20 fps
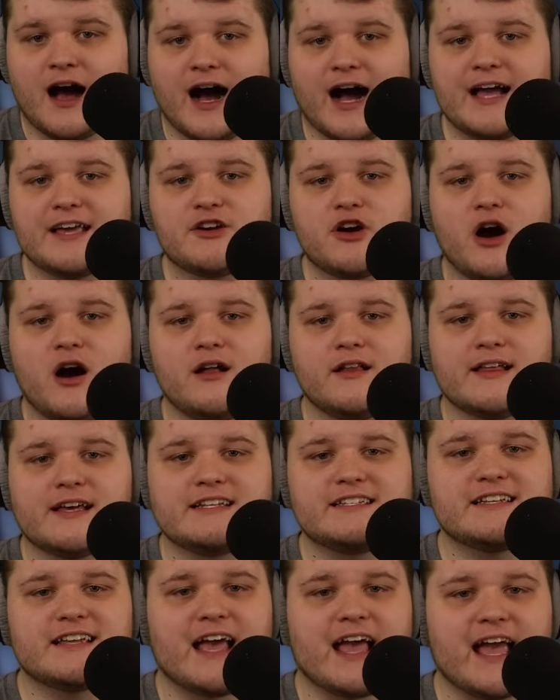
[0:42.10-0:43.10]
I call
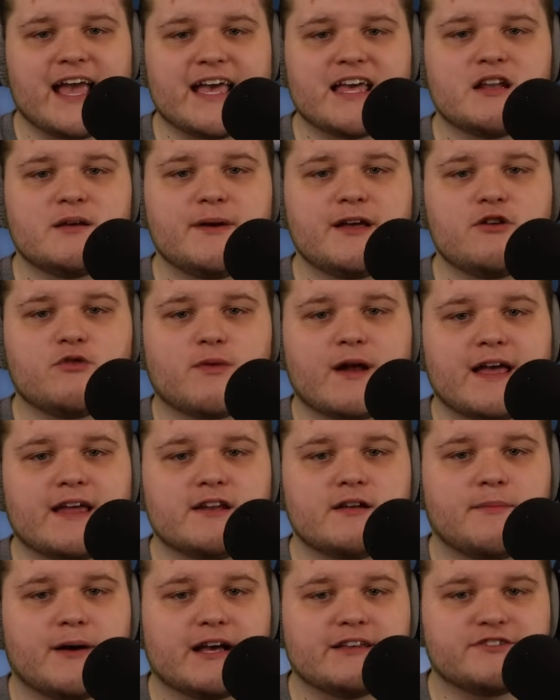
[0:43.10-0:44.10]
it
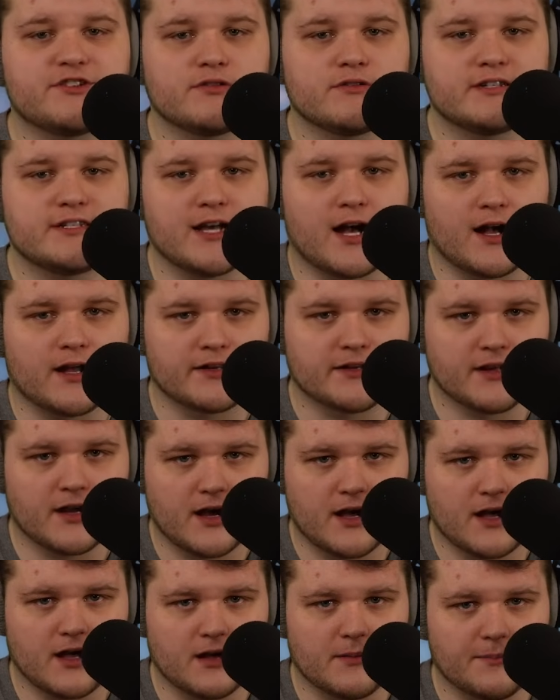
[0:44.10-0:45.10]

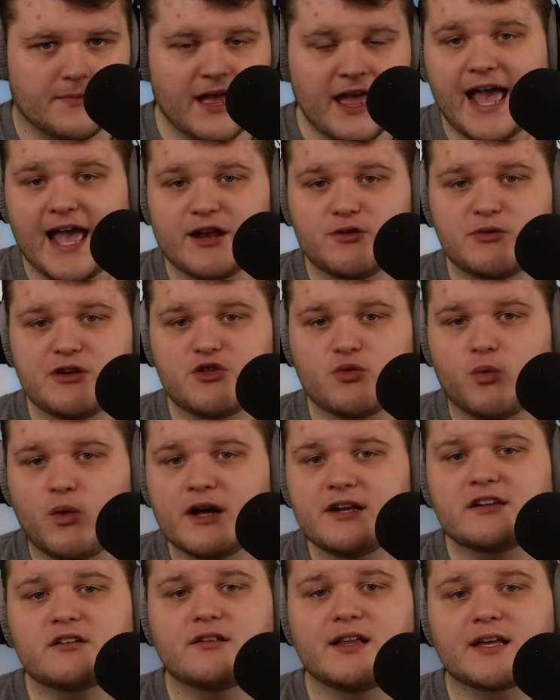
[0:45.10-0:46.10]
animerandomizer.com. And with
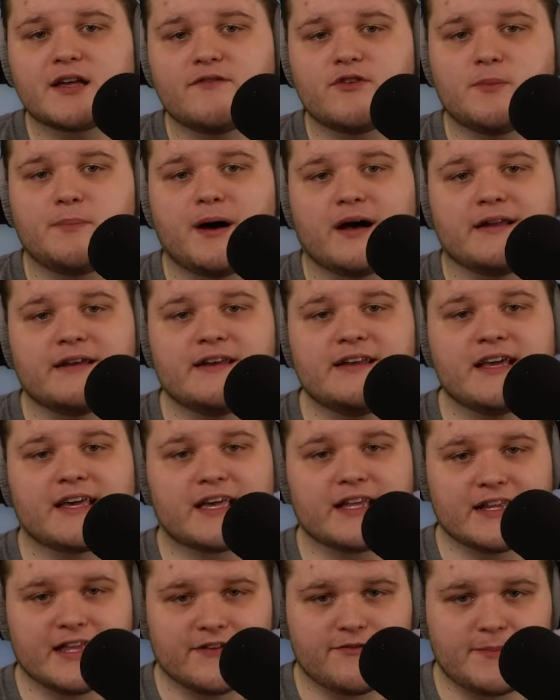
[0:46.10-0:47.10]
one click of a button, it
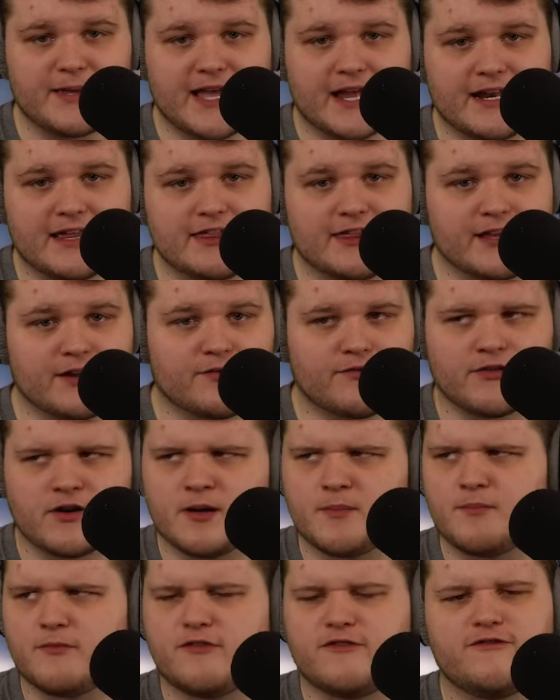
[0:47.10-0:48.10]
can give me anything
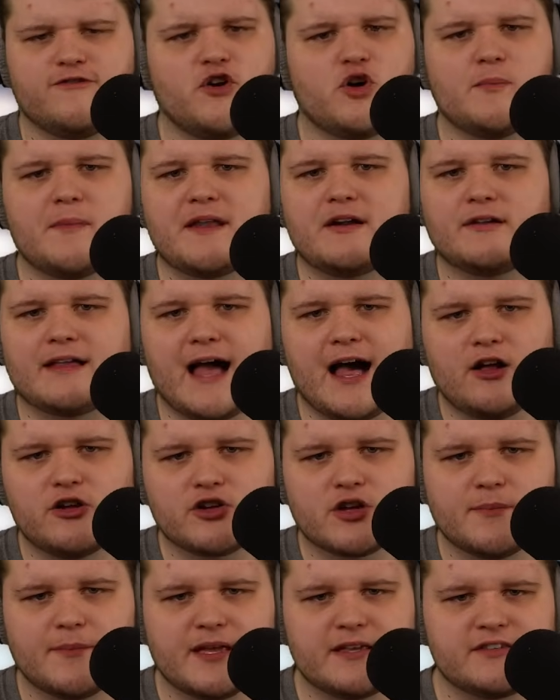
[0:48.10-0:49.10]
from Full Metal
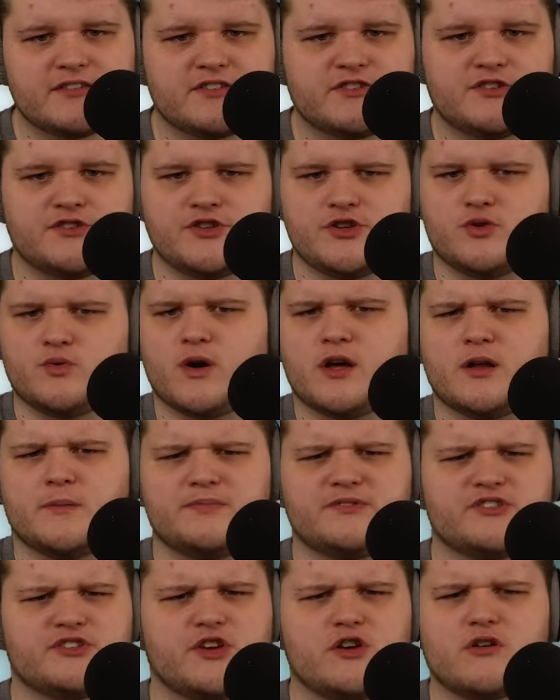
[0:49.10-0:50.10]
Alchemist to an
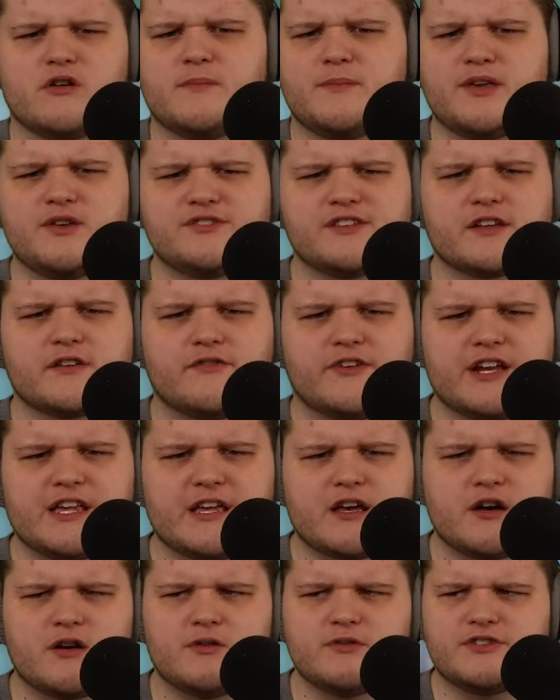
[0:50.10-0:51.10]
obscure music
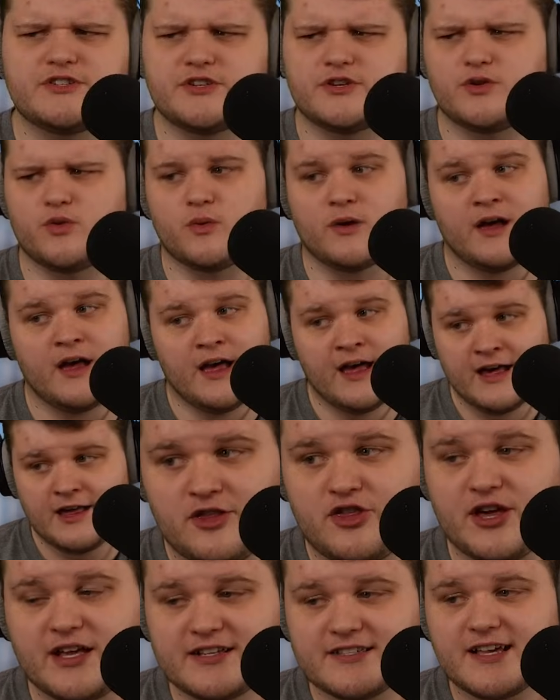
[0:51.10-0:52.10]
video to
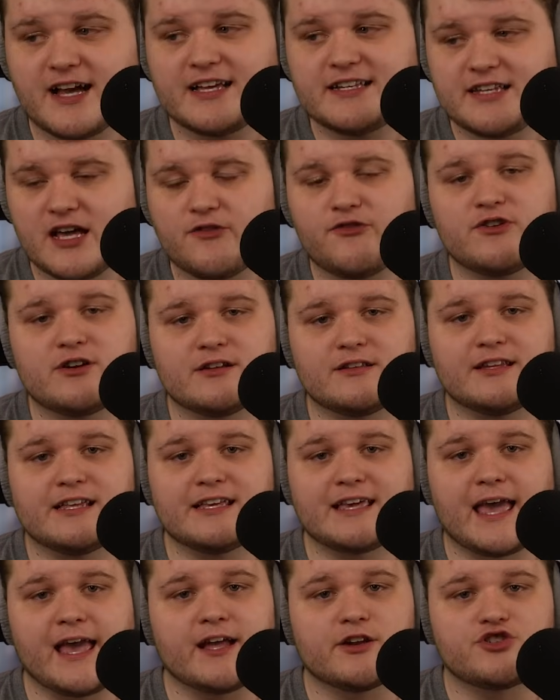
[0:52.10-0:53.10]
things I definitely
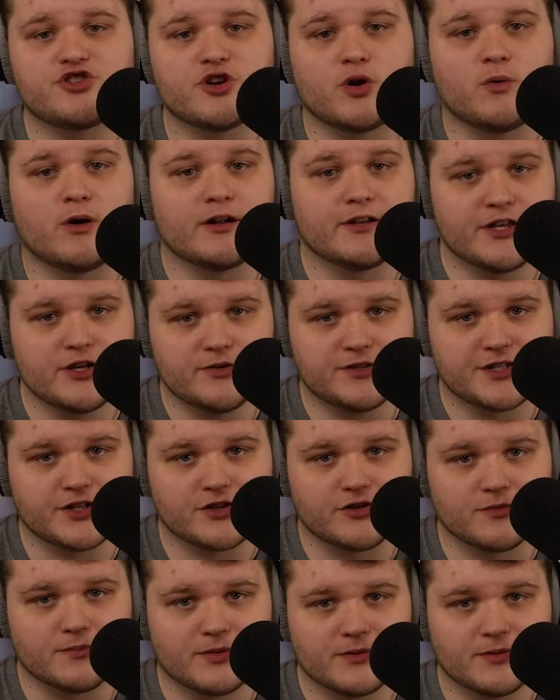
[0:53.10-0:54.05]
can't show on YouTube.